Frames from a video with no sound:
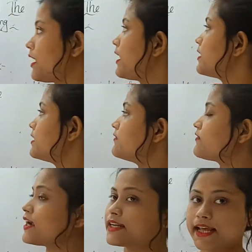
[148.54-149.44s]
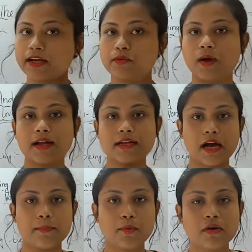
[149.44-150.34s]
if I take 1
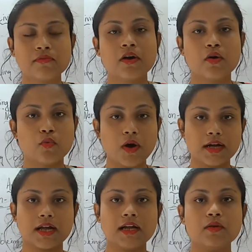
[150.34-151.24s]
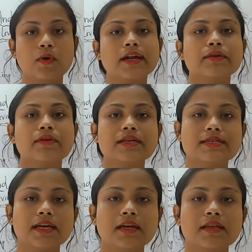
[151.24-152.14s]
cup of water, what you can say,